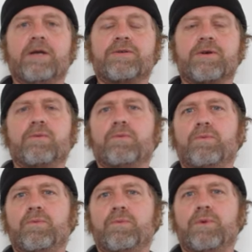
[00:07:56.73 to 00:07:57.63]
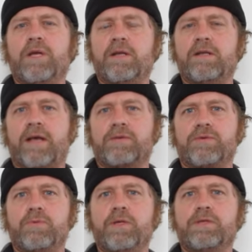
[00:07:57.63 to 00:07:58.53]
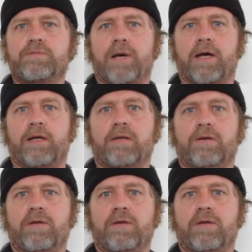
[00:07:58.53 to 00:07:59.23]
So hitting that sweet spot